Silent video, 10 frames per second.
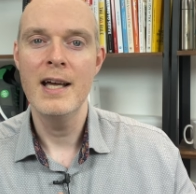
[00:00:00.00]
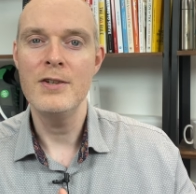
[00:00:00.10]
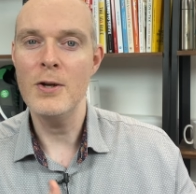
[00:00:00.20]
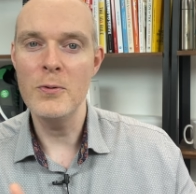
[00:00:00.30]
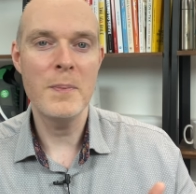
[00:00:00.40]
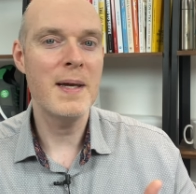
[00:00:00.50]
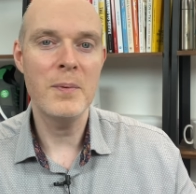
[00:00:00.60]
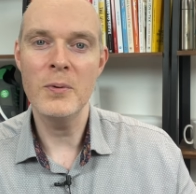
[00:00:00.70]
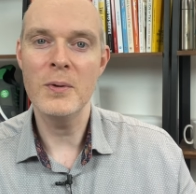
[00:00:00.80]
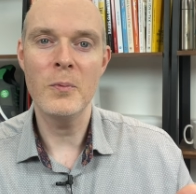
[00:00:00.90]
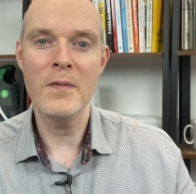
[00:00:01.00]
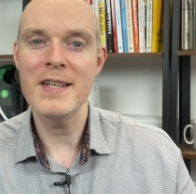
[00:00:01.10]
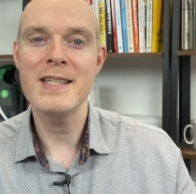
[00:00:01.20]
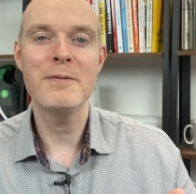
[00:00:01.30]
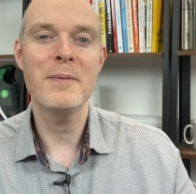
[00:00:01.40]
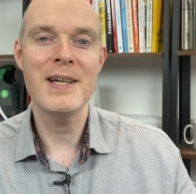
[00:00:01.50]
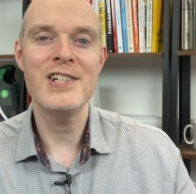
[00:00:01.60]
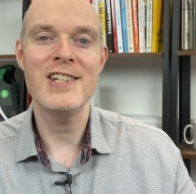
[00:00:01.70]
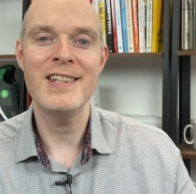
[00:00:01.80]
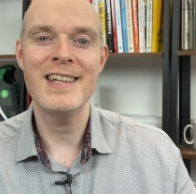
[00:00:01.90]
know the people that want this
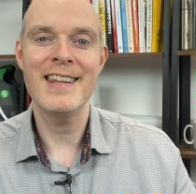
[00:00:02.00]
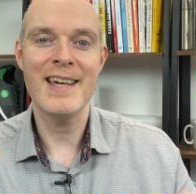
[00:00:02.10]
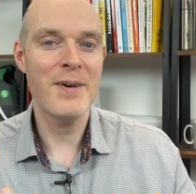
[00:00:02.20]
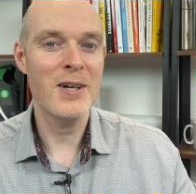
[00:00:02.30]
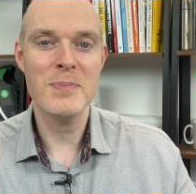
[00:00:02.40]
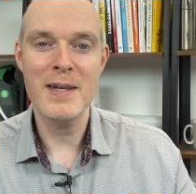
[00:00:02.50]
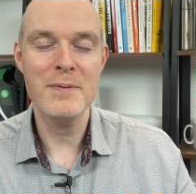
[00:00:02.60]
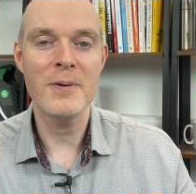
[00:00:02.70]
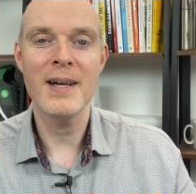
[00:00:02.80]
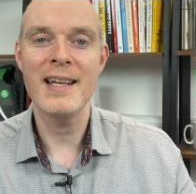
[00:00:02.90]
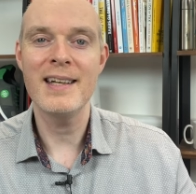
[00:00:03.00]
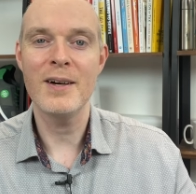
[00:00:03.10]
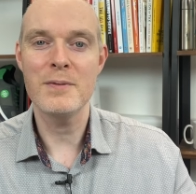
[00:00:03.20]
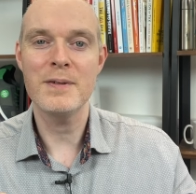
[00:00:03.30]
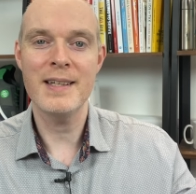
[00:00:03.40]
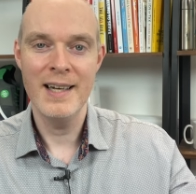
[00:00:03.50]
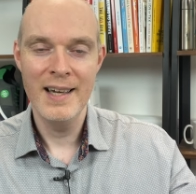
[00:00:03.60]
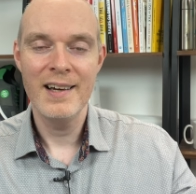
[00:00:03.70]
information and, and, they've asked me for it and hopefully